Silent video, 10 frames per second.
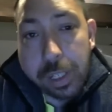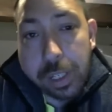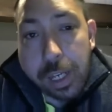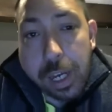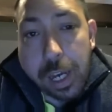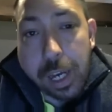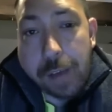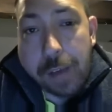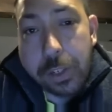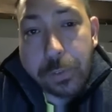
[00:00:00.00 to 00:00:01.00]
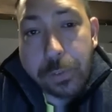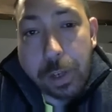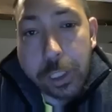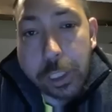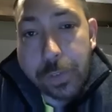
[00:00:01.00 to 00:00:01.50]
Evidence for
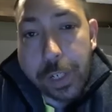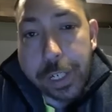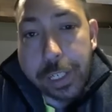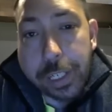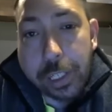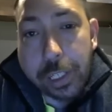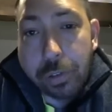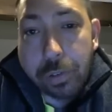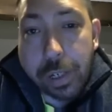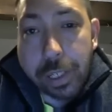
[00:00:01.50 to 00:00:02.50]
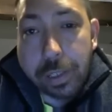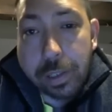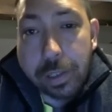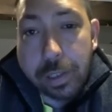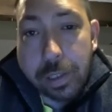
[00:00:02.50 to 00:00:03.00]
Russian fighting in Ukraine
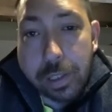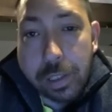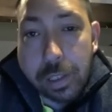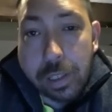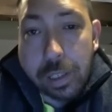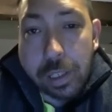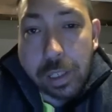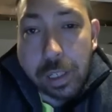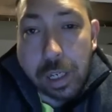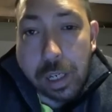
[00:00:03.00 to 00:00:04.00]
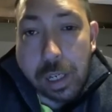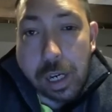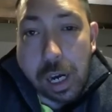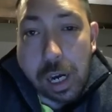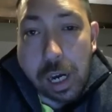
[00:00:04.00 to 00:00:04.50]

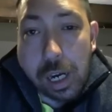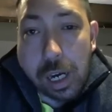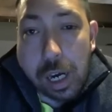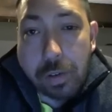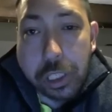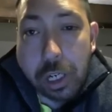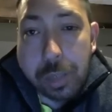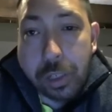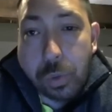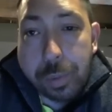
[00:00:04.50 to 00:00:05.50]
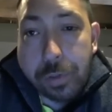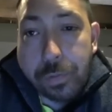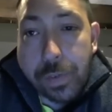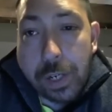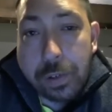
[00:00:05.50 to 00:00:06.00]
uh, Russian army equipment
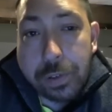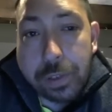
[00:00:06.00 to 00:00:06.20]
found in the